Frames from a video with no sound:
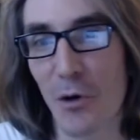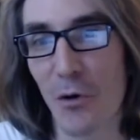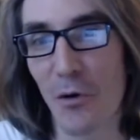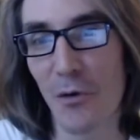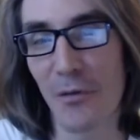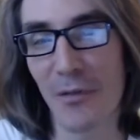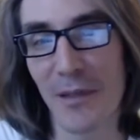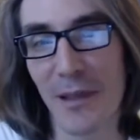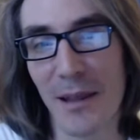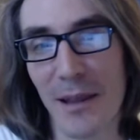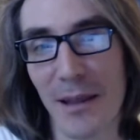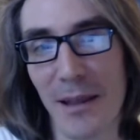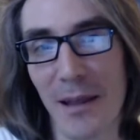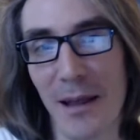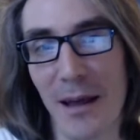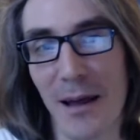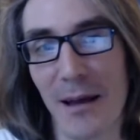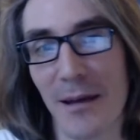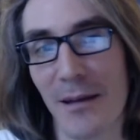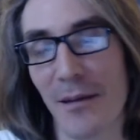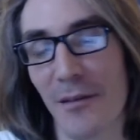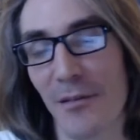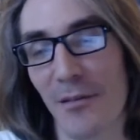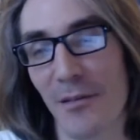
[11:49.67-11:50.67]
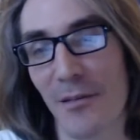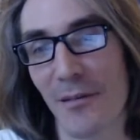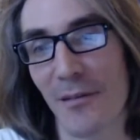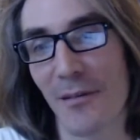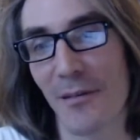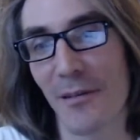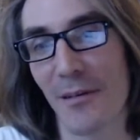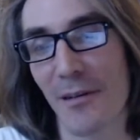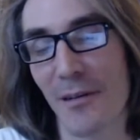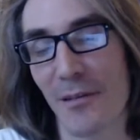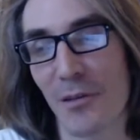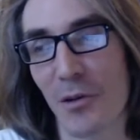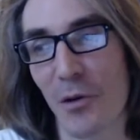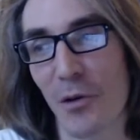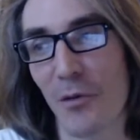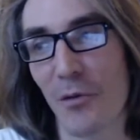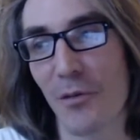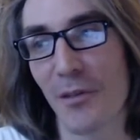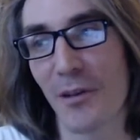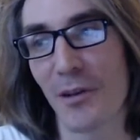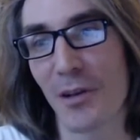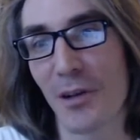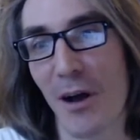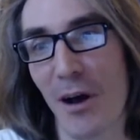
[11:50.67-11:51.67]
Told
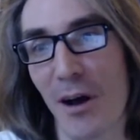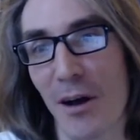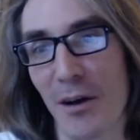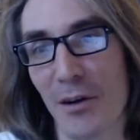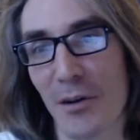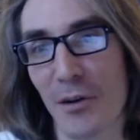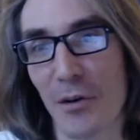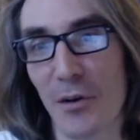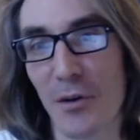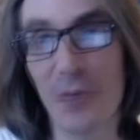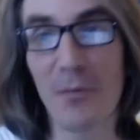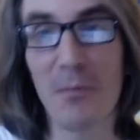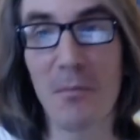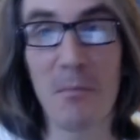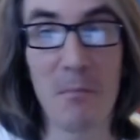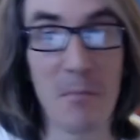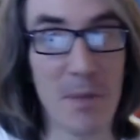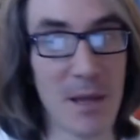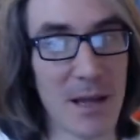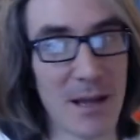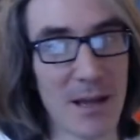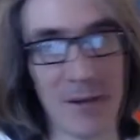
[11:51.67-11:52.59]
the doctor